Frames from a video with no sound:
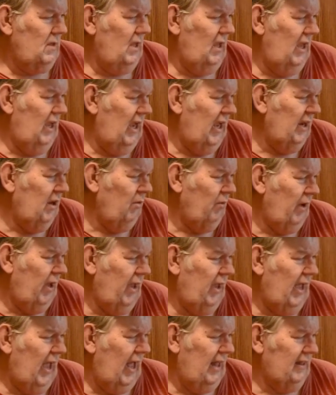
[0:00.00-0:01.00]

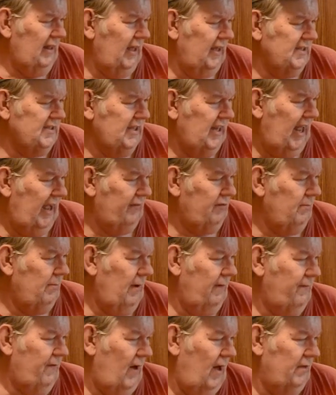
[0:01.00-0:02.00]
anyway, like I said, after
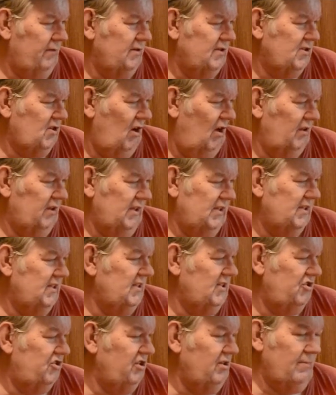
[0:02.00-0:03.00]
my father saw this, he
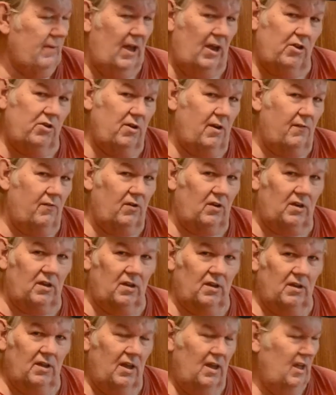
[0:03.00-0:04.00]
said, "Jim, how are you ever
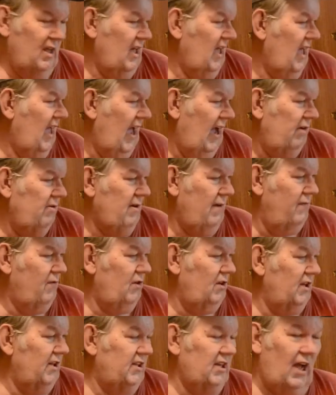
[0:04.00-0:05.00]

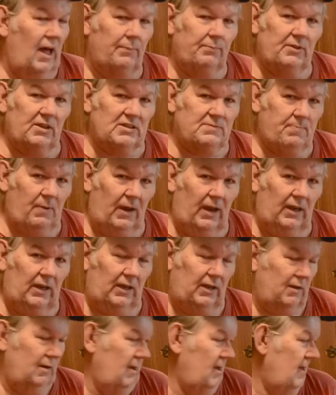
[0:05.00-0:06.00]
gonna top this
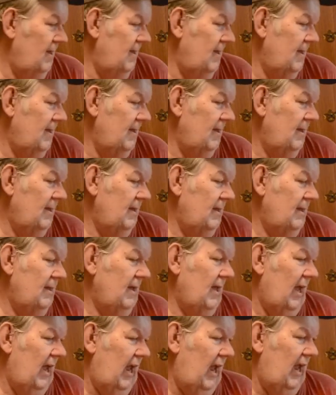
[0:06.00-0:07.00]
painting?"
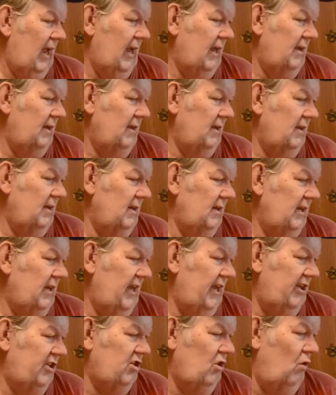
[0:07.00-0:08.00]
And
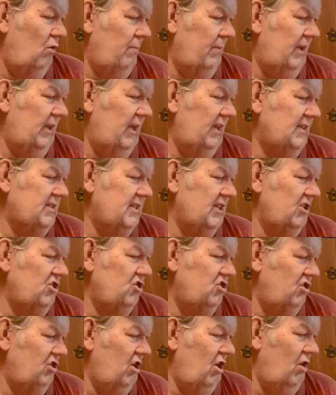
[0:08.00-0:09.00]
he told me, he says,
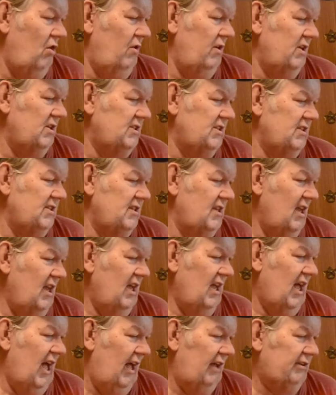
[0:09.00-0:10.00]
he says,
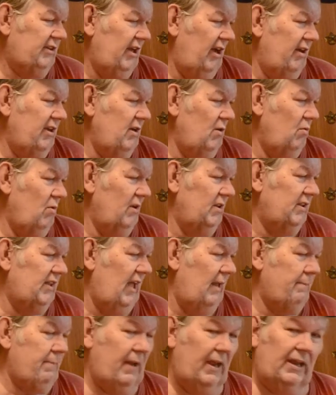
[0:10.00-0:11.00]
"I'll tell you what
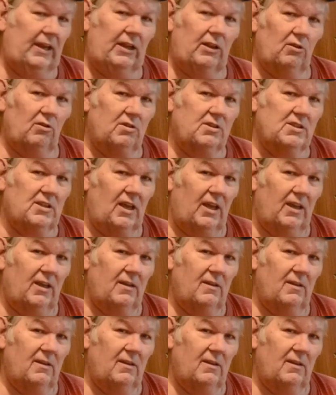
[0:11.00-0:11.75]
that painting looks like,